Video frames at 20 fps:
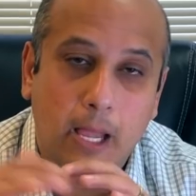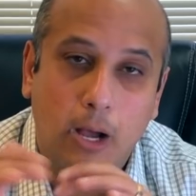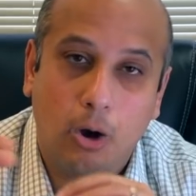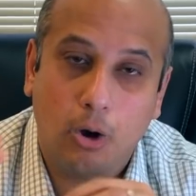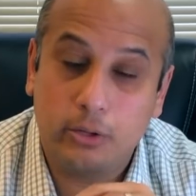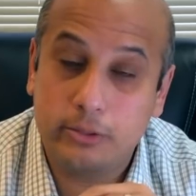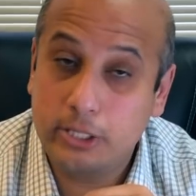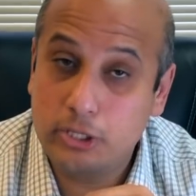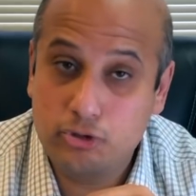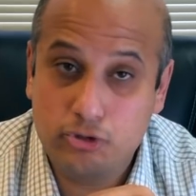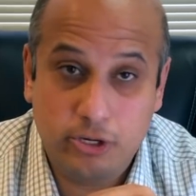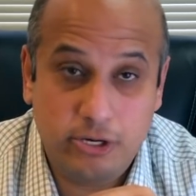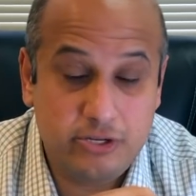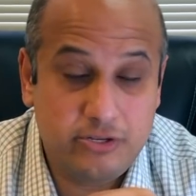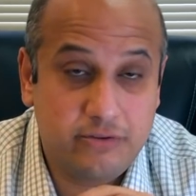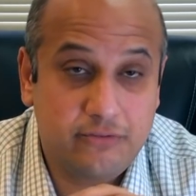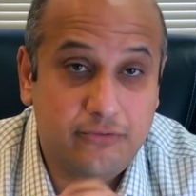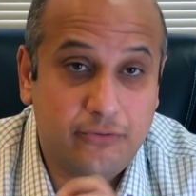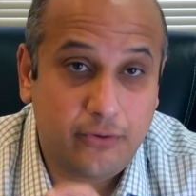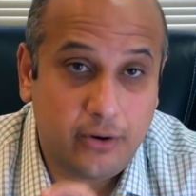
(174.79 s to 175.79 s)
On the chairs
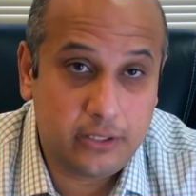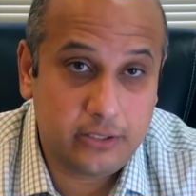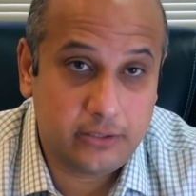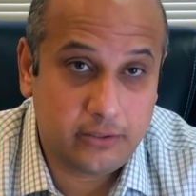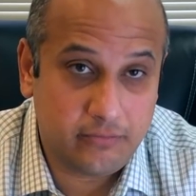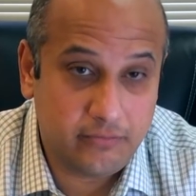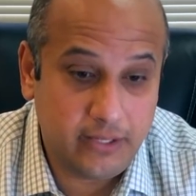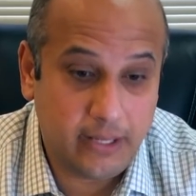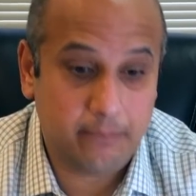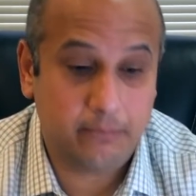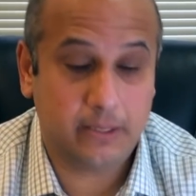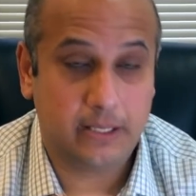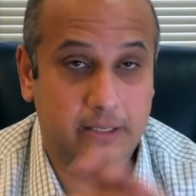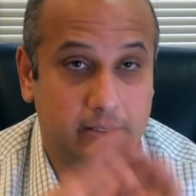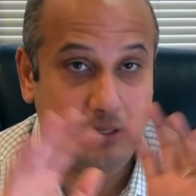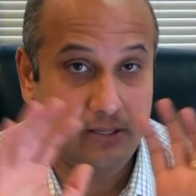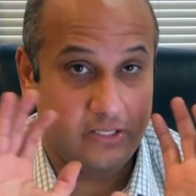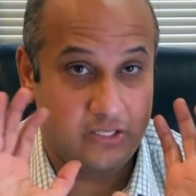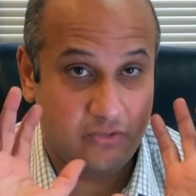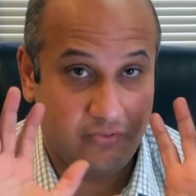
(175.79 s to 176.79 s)
in front of them,
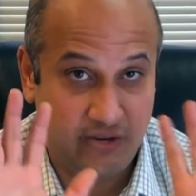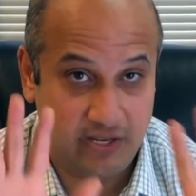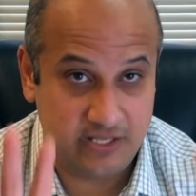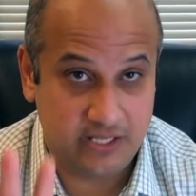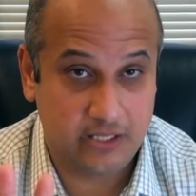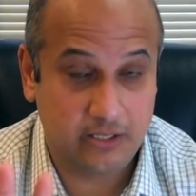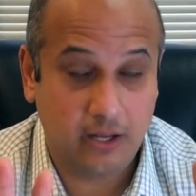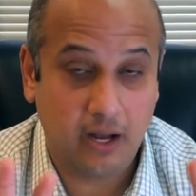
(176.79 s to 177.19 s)
and it's facing